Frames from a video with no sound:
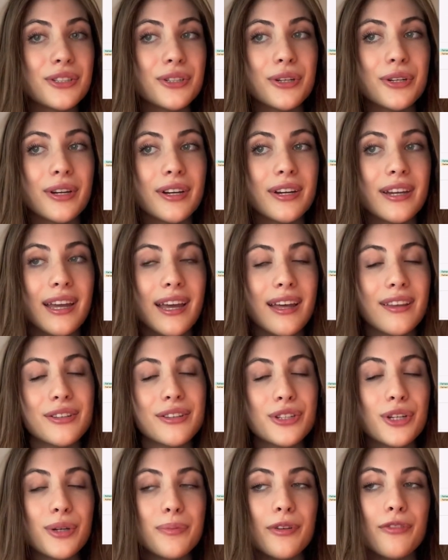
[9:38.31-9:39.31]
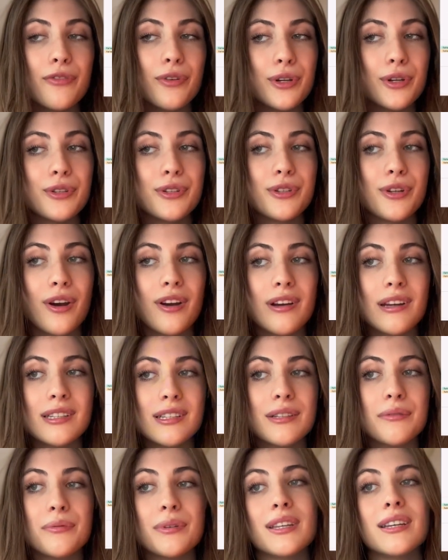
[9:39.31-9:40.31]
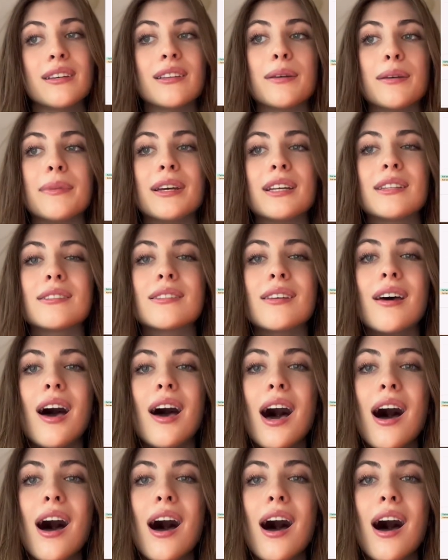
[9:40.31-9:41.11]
to your calendar before you start because it really limits